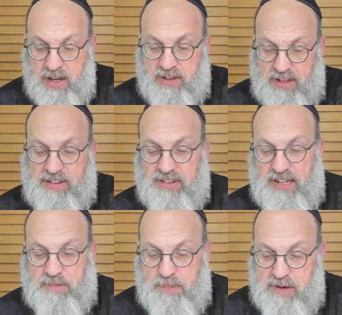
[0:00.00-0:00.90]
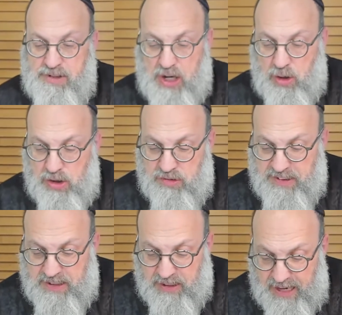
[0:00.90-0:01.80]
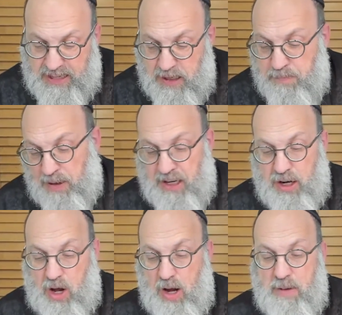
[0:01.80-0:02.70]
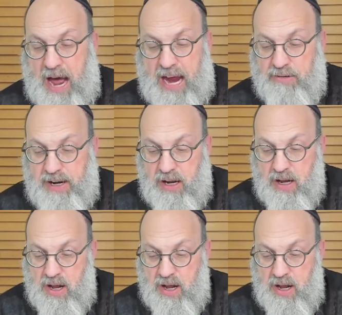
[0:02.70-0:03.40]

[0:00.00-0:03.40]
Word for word: Taisis says Pirush Akuntris de